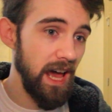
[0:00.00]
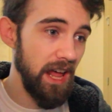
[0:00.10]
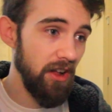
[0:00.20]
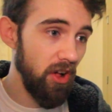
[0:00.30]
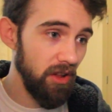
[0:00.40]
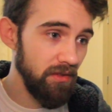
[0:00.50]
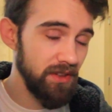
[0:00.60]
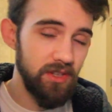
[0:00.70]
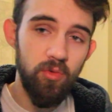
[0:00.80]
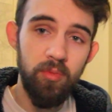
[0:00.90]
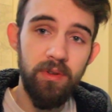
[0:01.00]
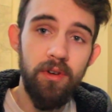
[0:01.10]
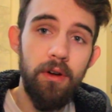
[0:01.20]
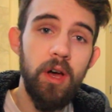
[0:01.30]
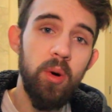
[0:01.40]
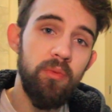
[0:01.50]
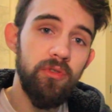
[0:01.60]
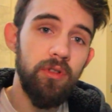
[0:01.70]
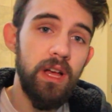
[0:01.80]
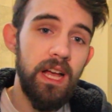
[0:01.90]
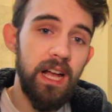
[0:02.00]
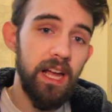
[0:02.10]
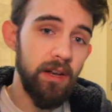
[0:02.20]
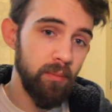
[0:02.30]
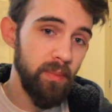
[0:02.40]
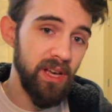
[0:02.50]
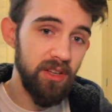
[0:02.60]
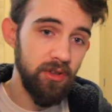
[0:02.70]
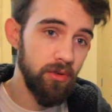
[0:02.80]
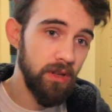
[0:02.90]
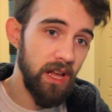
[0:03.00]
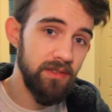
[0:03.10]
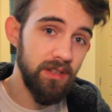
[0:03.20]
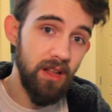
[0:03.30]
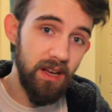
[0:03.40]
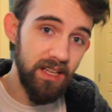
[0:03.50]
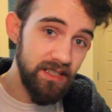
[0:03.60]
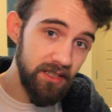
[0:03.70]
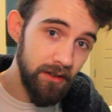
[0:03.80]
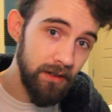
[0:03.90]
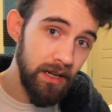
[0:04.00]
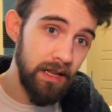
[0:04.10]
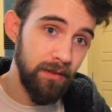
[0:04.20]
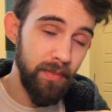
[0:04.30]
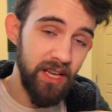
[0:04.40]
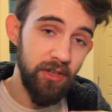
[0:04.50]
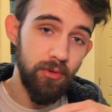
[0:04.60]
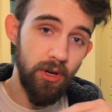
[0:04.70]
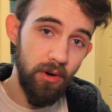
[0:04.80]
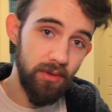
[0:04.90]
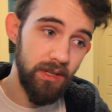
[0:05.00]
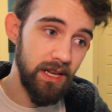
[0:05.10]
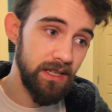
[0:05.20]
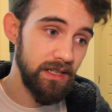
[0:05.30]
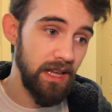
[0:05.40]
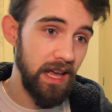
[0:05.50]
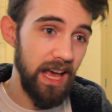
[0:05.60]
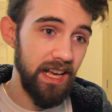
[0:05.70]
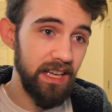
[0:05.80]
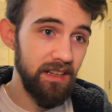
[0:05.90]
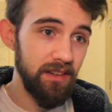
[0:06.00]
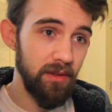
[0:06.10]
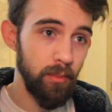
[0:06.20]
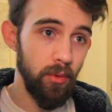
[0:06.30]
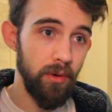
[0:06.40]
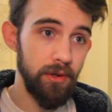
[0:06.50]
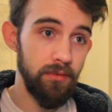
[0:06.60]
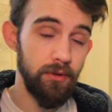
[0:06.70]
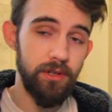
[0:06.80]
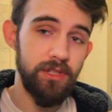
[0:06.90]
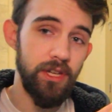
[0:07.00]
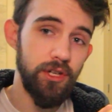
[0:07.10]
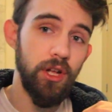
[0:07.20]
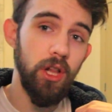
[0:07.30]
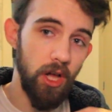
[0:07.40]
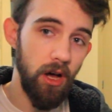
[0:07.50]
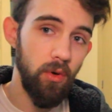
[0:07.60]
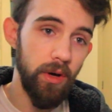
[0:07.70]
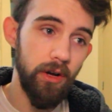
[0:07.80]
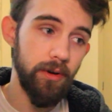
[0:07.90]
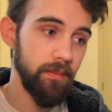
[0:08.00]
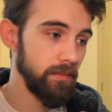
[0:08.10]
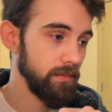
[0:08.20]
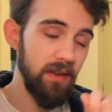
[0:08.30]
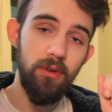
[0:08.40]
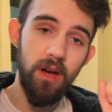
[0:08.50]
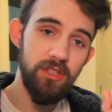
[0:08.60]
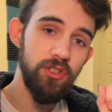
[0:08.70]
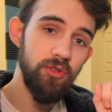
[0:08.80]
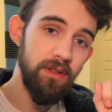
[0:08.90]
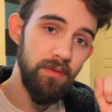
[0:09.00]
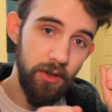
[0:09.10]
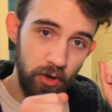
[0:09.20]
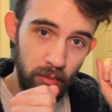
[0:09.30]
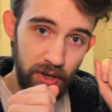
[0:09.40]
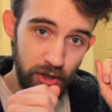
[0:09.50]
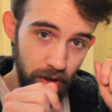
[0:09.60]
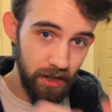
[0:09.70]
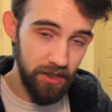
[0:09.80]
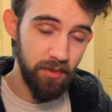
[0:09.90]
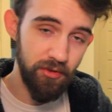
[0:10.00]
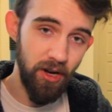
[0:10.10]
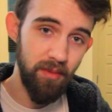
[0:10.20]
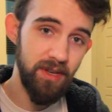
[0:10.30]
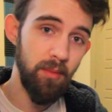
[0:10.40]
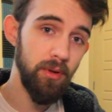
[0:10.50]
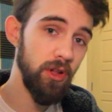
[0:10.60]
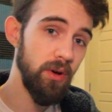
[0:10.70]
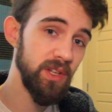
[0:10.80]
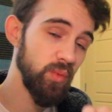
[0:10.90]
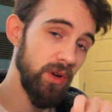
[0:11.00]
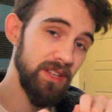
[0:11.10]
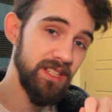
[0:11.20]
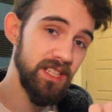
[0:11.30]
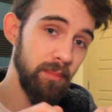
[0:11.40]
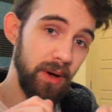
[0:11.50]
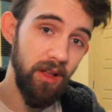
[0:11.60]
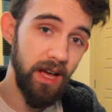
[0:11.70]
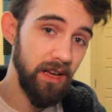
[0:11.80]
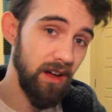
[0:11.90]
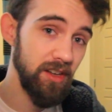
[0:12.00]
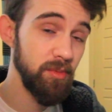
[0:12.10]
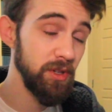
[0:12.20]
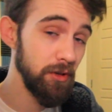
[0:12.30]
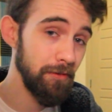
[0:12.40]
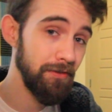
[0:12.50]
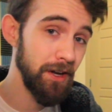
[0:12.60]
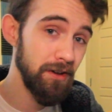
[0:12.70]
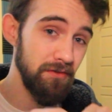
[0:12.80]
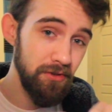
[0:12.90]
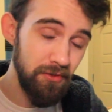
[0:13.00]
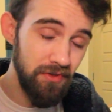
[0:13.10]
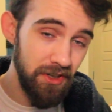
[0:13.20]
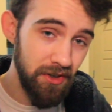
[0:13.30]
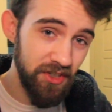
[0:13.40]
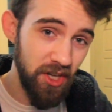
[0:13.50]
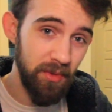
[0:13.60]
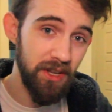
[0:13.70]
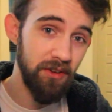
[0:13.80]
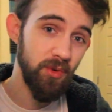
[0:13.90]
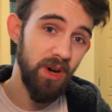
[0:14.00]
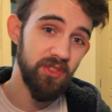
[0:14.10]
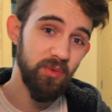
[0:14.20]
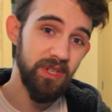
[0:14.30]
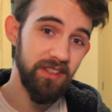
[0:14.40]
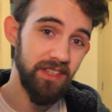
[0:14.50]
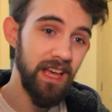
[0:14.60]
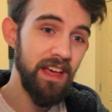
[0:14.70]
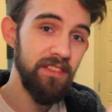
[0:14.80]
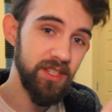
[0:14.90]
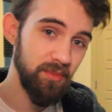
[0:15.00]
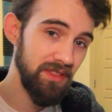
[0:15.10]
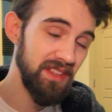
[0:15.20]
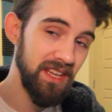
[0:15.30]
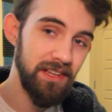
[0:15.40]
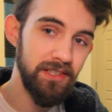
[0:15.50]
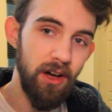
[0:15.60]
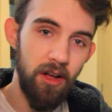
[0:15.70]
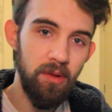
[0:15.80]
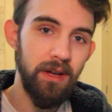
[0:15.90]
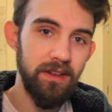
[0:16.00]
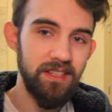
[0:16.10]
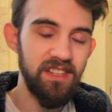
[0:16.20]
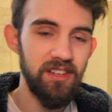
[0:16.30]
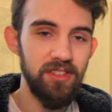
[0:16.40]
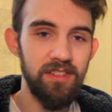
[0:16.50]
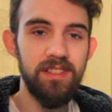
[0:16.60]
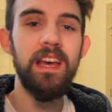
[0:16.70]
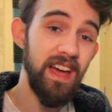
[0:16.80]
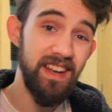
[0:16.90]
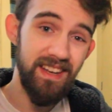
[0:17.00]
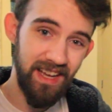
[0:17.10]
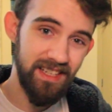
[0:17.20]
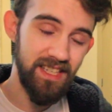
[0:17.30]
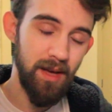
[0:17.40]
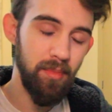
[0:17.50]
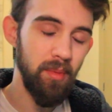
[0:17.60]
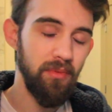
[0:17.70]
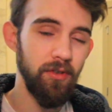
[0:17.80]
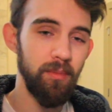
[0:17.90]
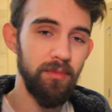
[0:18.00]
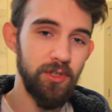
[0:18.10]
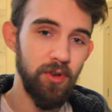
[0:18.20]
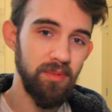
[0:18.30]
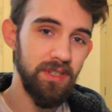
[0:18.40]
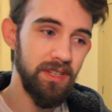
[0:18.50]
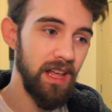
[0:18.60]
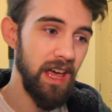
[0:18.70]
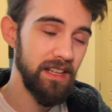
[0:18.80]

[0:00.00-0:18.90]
And all of this will be very helpful in making your lives a lot easier, making you code less, and getting to the point of your extension a lot quicker. If you guys enjoyed the video, be sure to hit subscribe down below as well as the bell icon to be notified of new videos coming out twice weekly. This month again is all about extensions, that next step up from scripting.